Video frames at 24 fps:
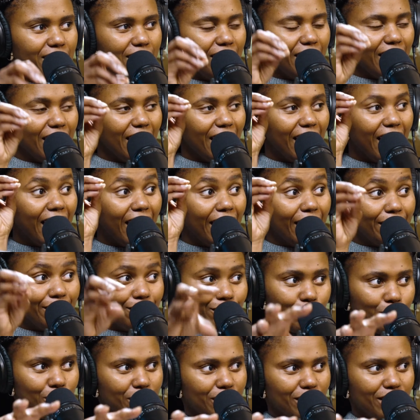
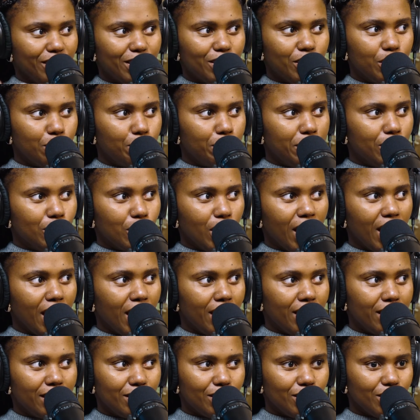lives could be
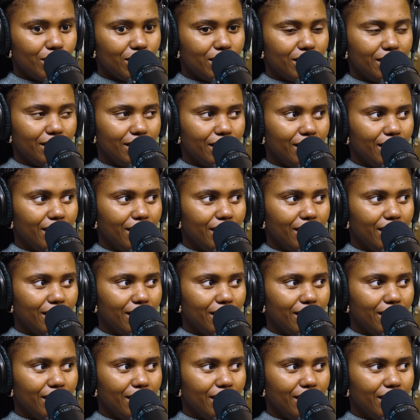changed,